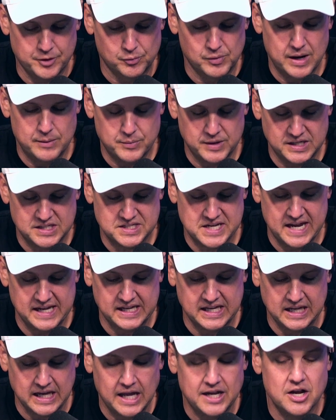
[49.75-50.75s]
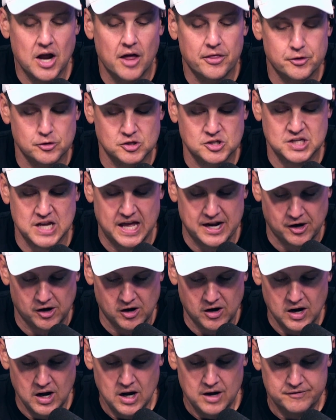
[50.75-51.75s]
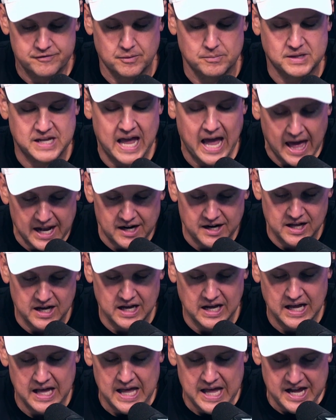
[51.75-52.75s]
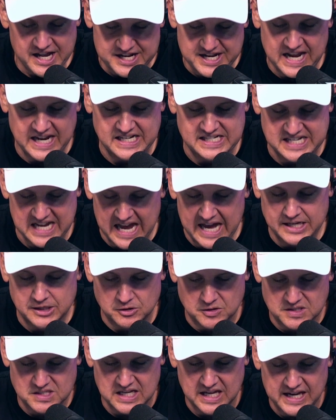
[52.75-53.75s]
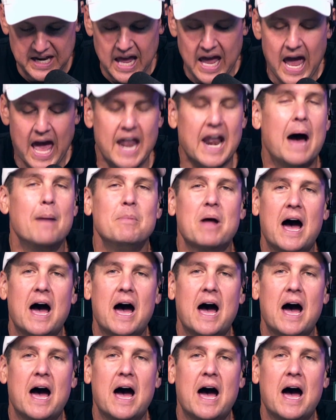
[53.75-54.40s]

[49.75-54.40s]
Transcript: the Red Wings taking another center from Canada, Nate Danielson. And I'm